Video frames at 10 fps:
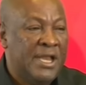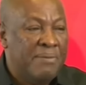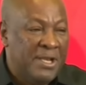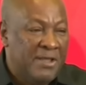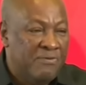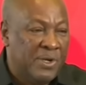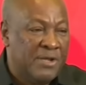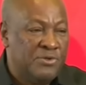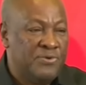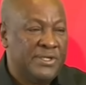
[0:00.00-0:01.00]
And I believe we
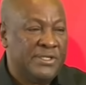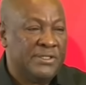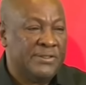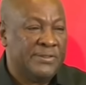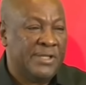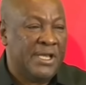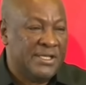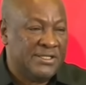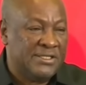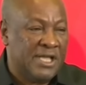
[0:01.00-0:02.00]
can do it,
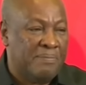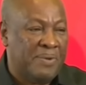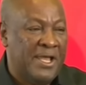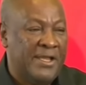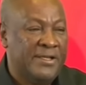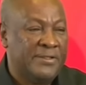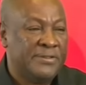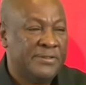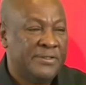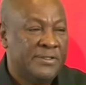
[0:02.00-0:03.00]
and this is our plan.
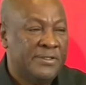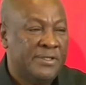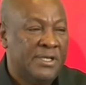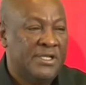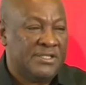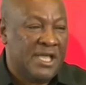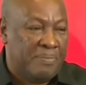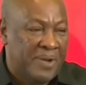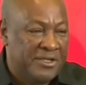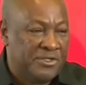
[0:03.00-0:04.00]
It is
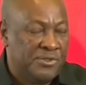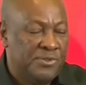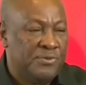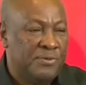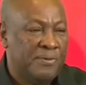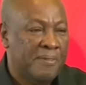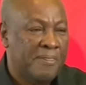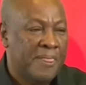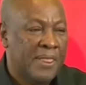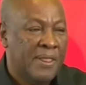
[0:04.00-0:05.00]
our pledge to you,
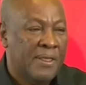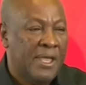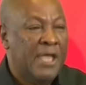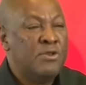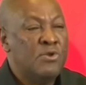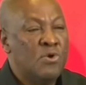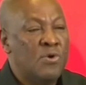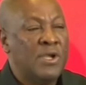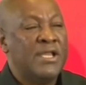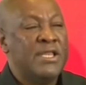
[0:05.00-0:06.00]
and
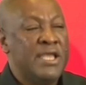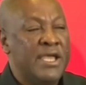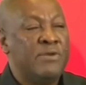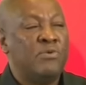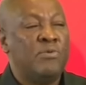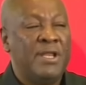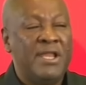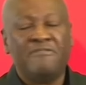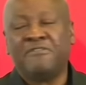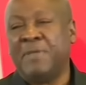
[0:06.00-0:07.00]
no Ghanaian will be
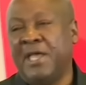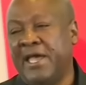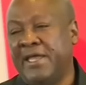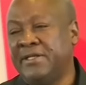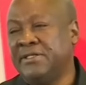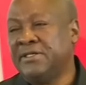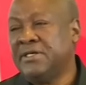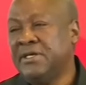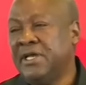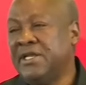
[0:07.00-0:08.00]
left behind
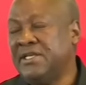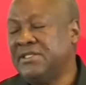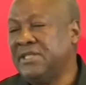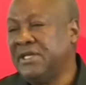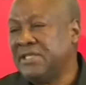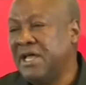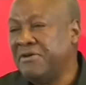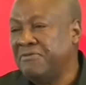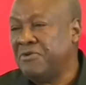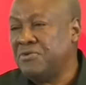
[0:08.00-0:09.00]
in this
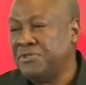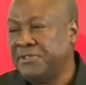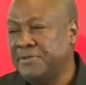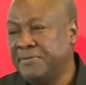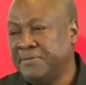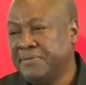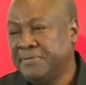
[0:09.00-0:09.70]
digital revolution.